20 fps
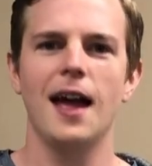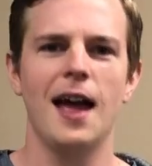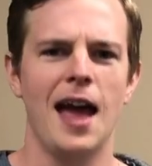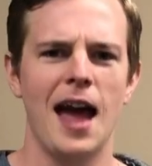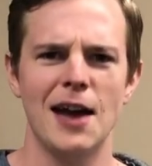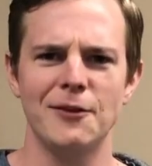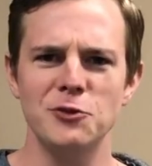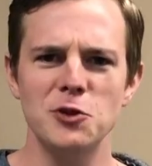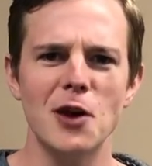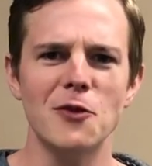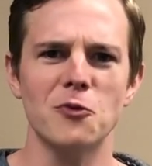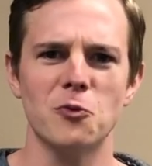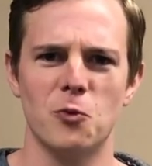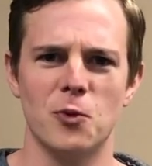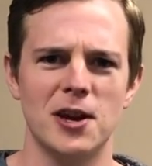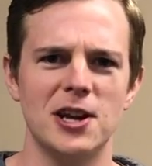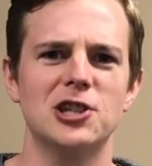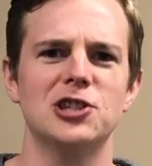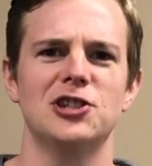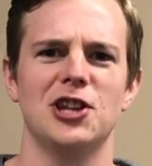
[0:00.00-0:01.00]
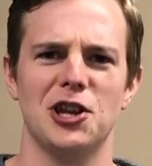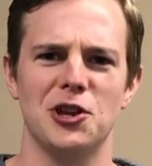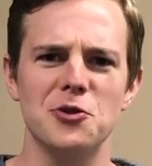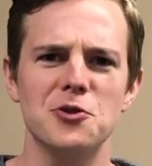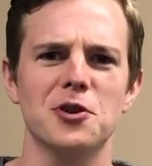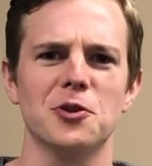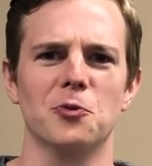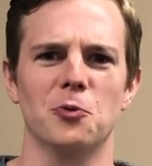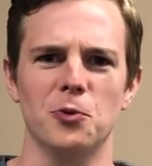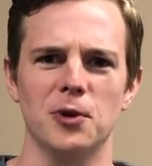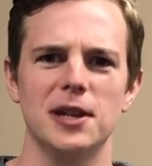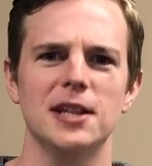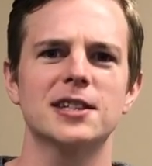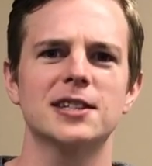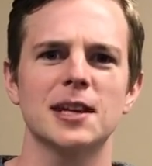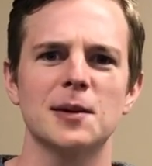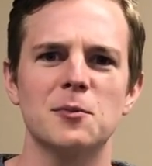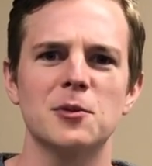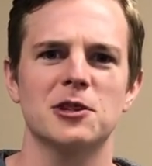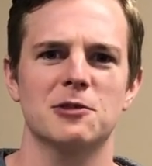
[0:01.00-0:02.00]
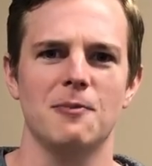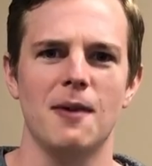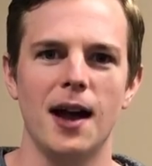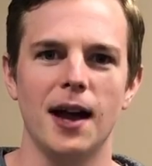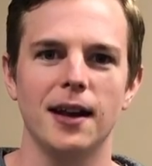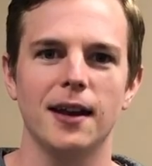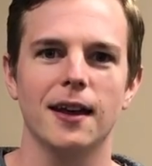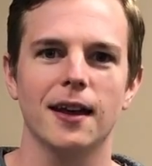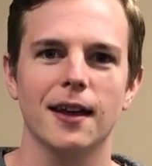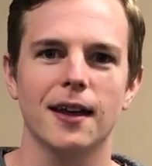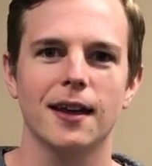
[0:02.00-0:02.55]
Have you ever wished that you could read someone's mind?